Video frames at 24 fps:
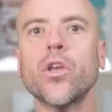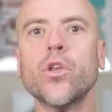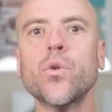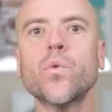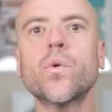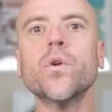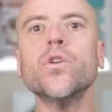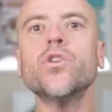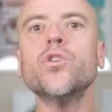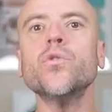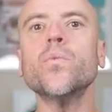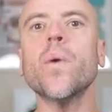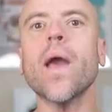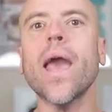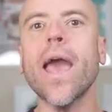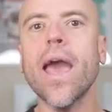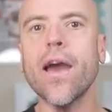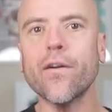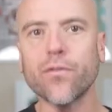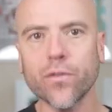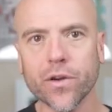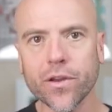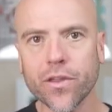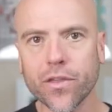You can do
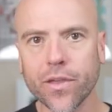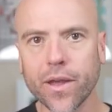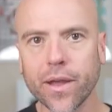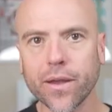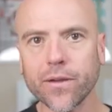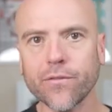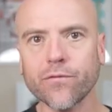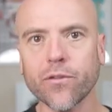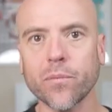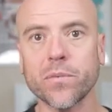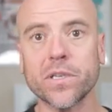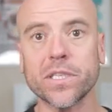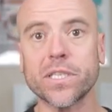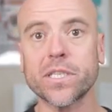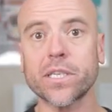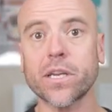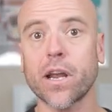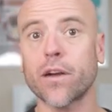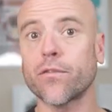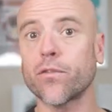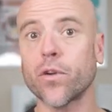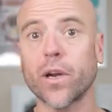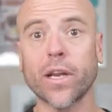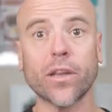everything from
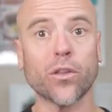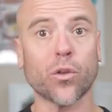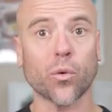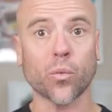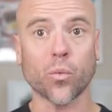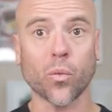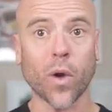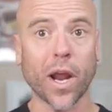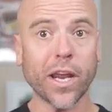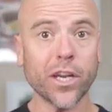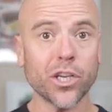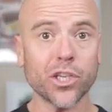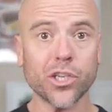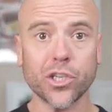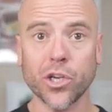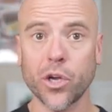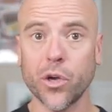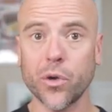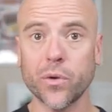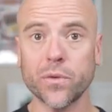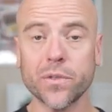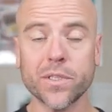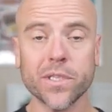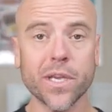discovering the right
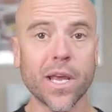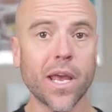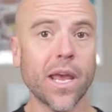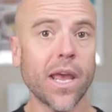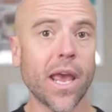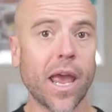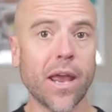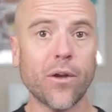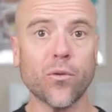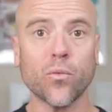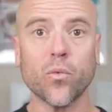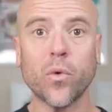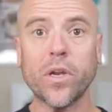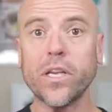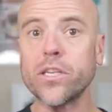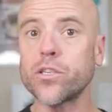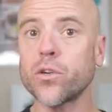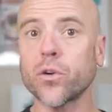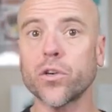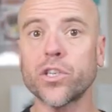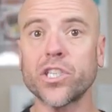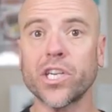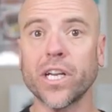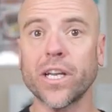shows and
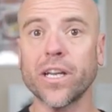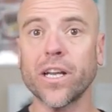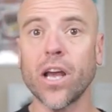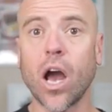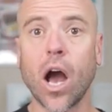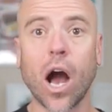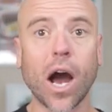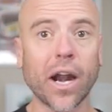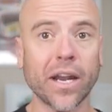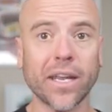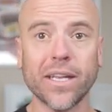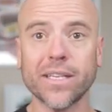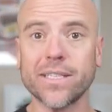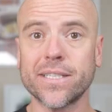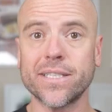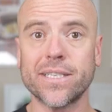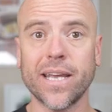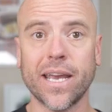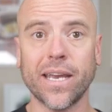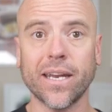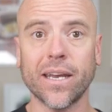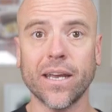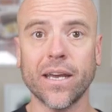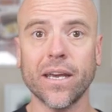researching audience
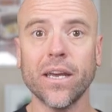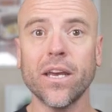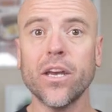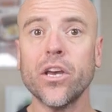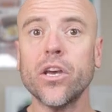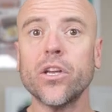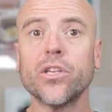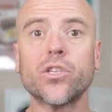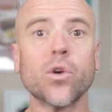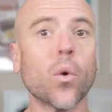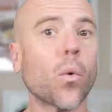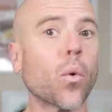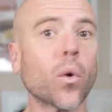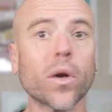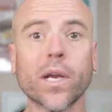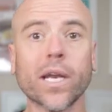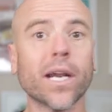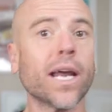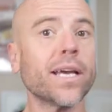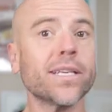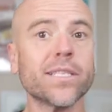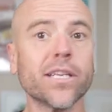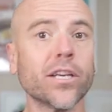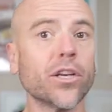data to
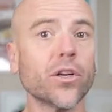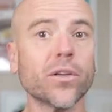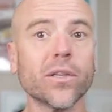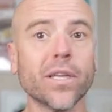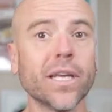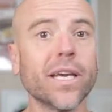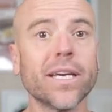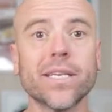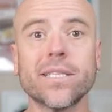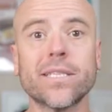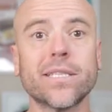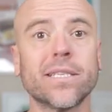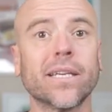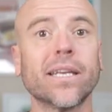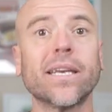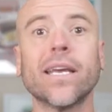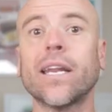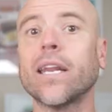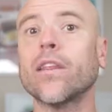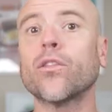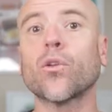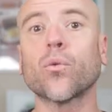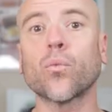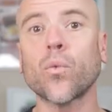organizing your lists and
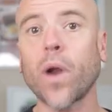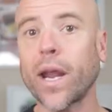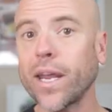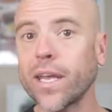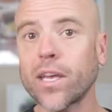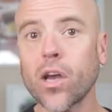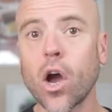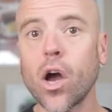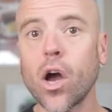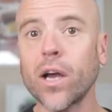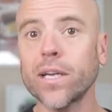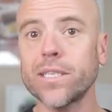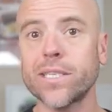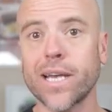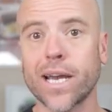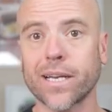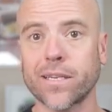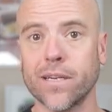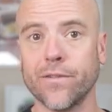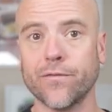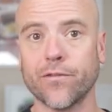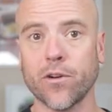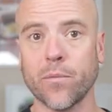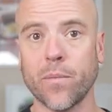getting the right contact
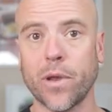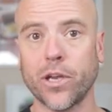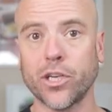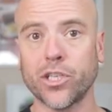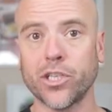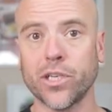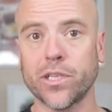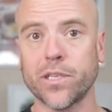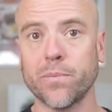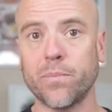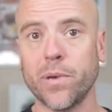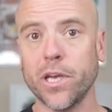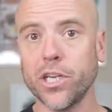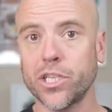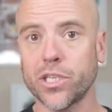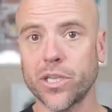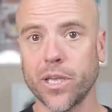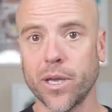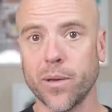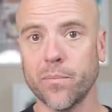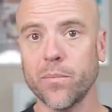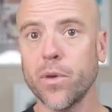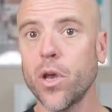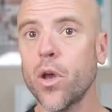information to pitch
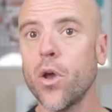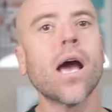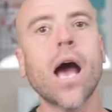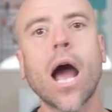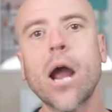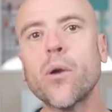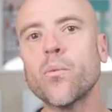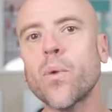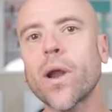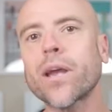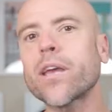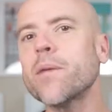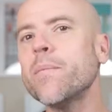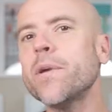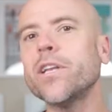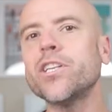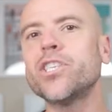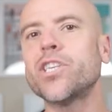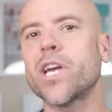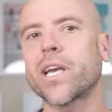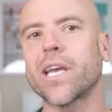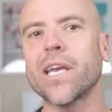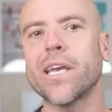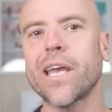them. I recommend
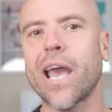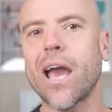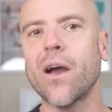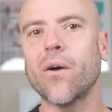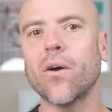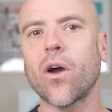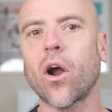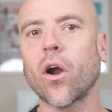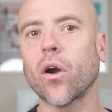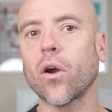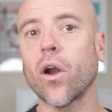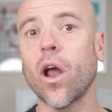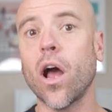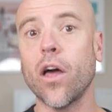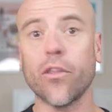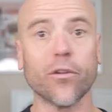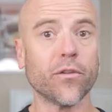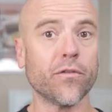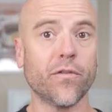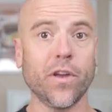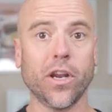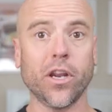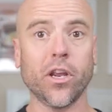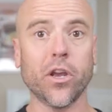checking out our other
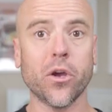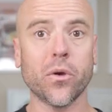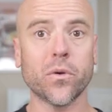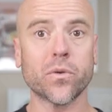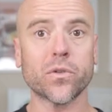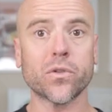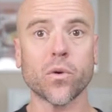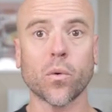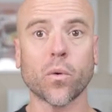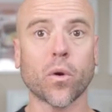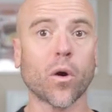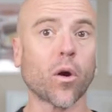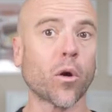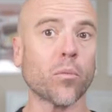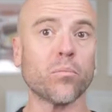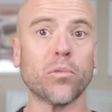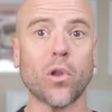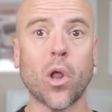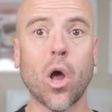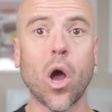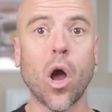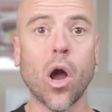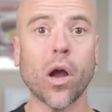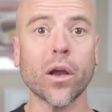videos or our
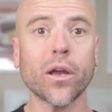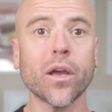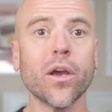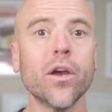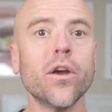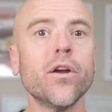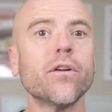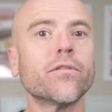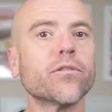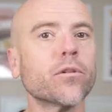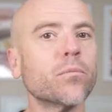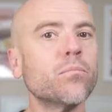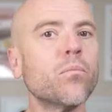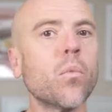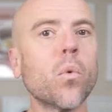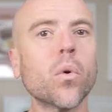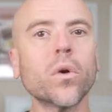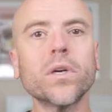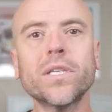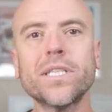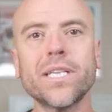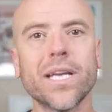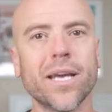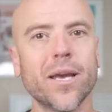blog for more
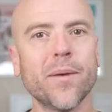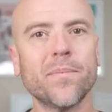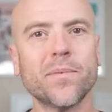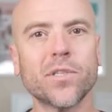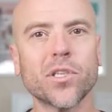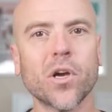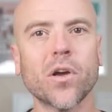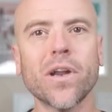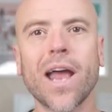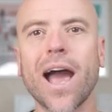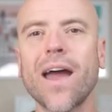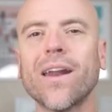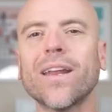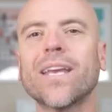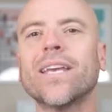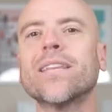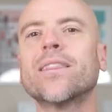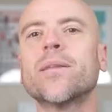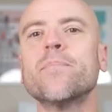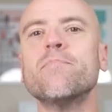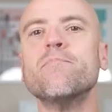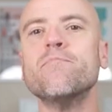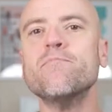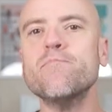tips on how to get
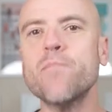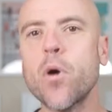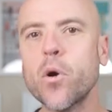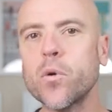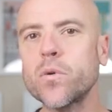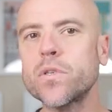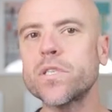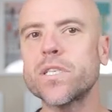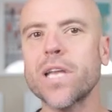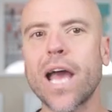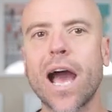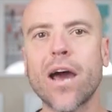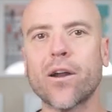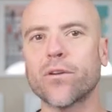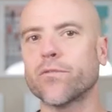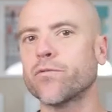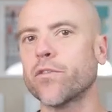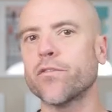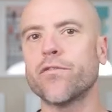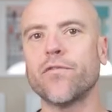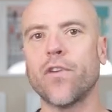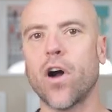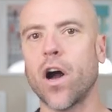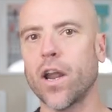the most out of
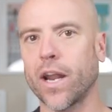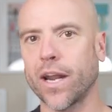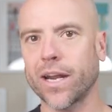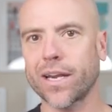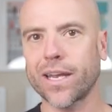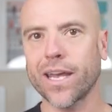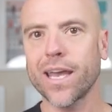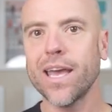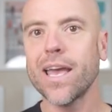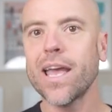Rephonic